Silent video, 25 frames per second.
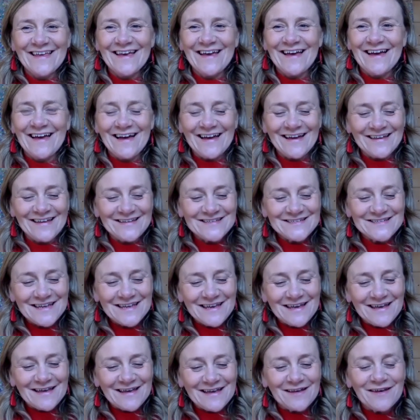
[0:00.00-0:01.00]

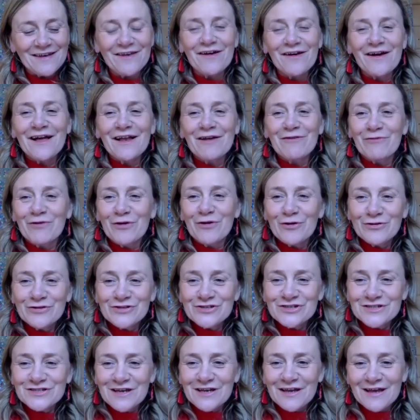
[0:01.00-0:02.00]
And Niall
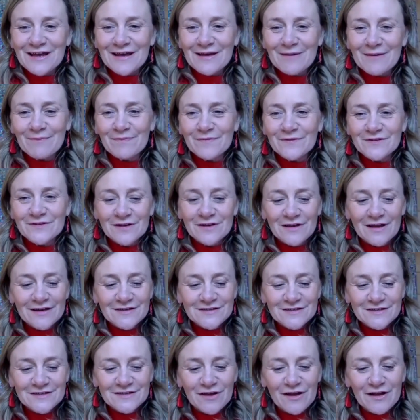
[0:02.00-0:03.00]
Roche,
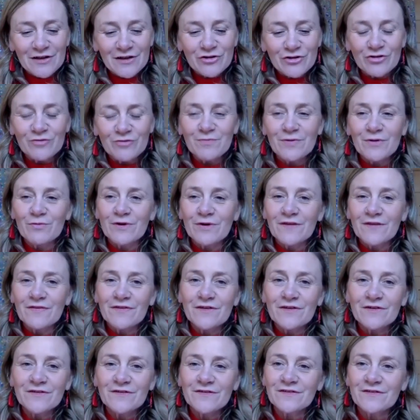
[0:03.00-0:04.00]
delighted Niall could be with
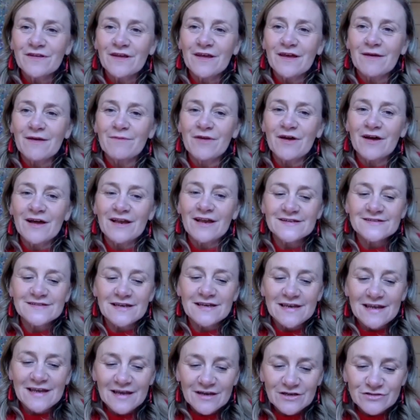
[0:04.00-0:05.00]
us. Niall is a
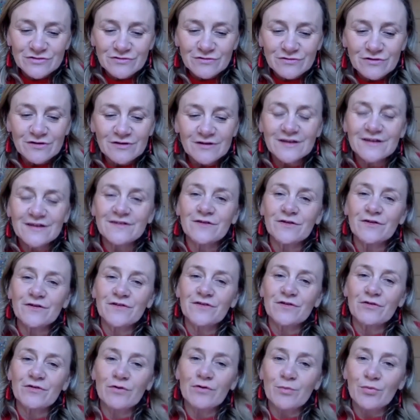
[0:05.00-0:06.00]
lecturer. He's
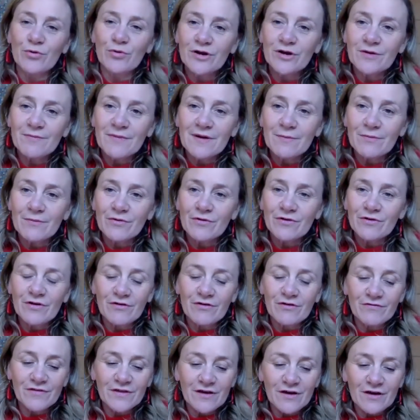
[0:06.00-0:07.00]
also a board member
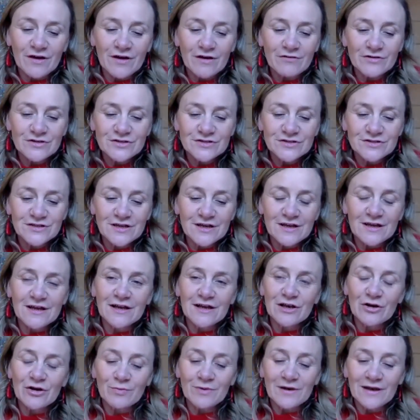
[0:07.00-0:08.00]
of the Irish
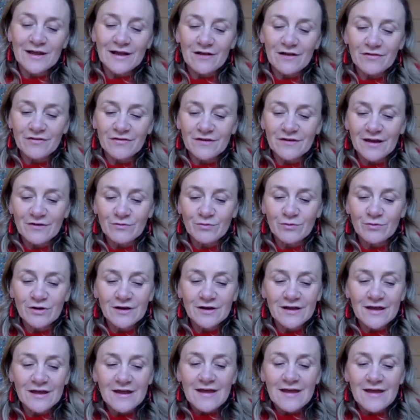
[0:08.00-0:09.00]
Global Health
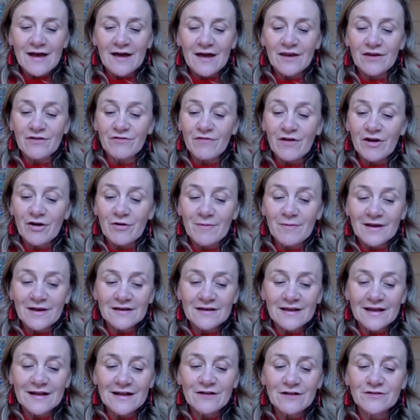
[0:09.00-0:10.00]
Network, an
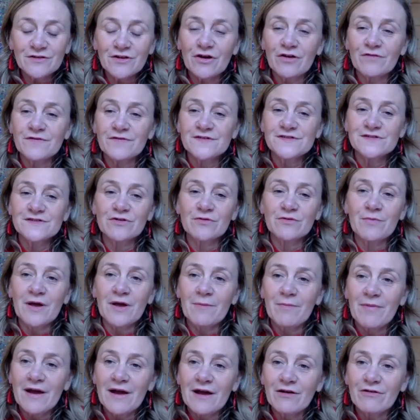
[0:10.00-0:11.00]
environmental health officer
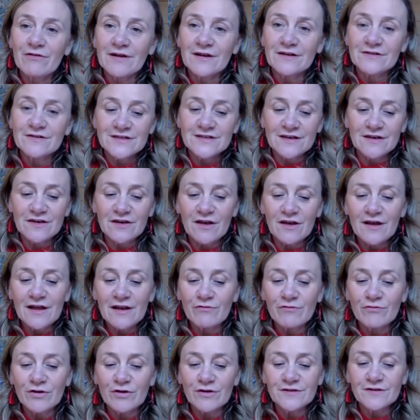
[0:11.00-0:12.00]
by background. And Niall
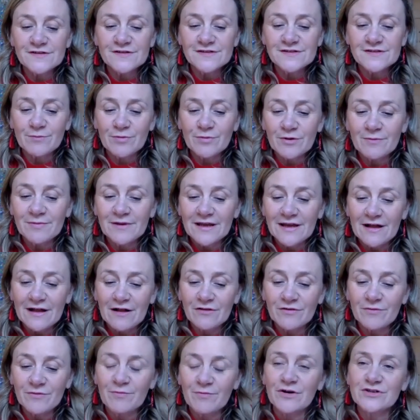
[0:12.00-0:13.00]
runs a public
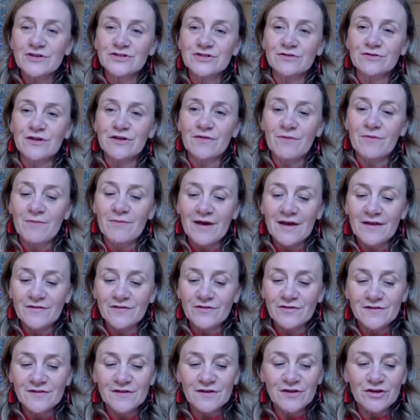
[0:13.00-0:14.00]
health module on the
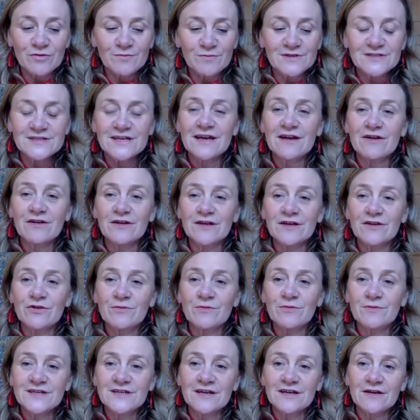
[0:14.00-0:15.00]
Masters in
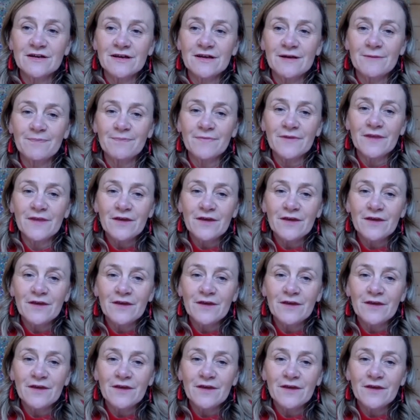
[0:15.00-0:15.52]
Humanitarian